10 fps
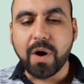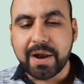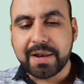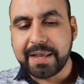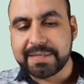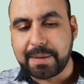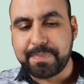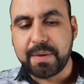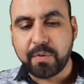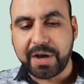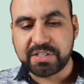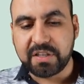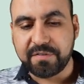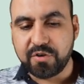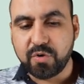One is that people
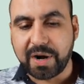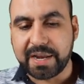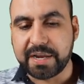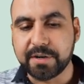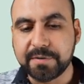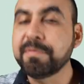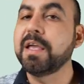actually view right here